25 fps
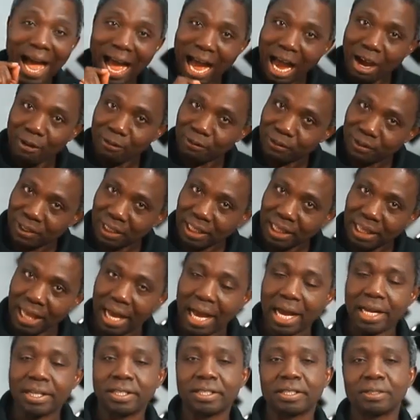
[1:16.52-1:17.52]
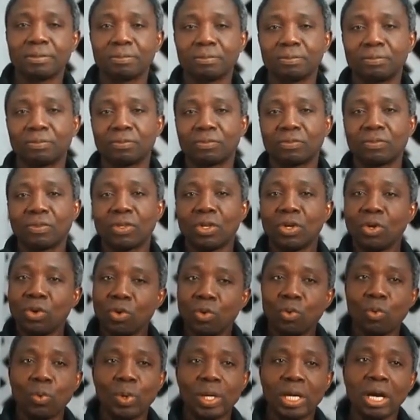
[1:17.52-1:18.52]
After that,
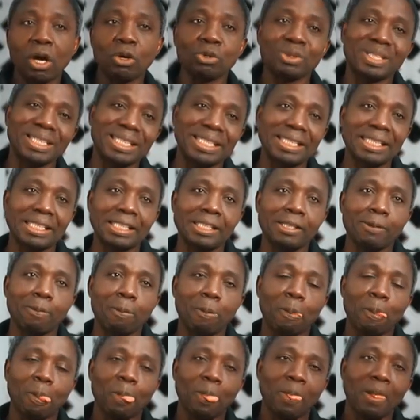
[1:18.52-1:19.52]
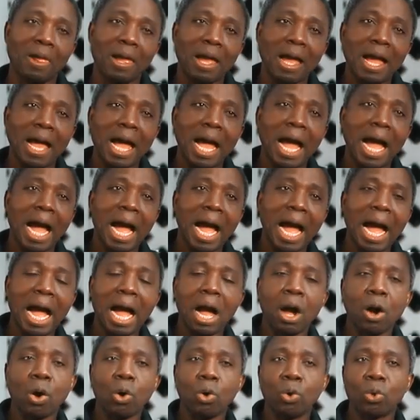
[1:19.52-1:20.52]
we'll now see
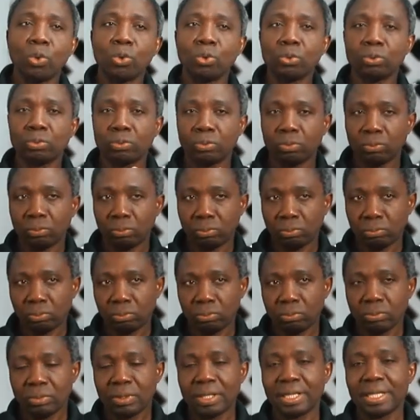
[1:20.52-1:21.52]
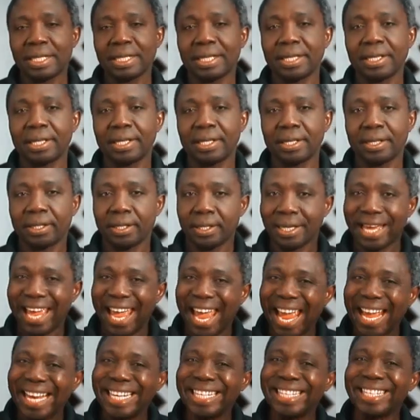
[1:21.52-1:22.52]
how the
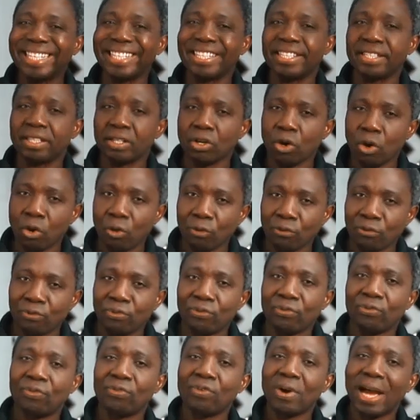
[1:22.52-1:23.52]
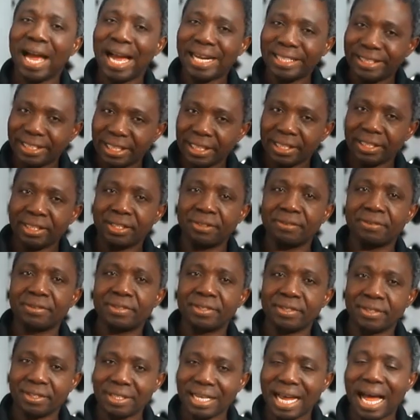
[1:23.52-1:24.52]
ending of
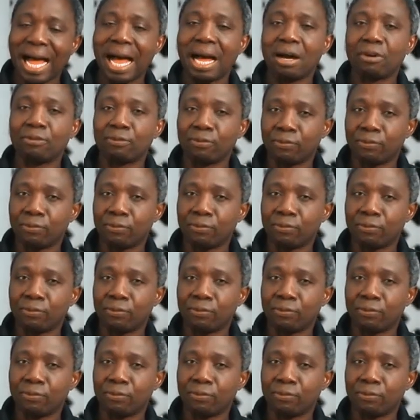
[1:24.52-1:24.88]
adjectives are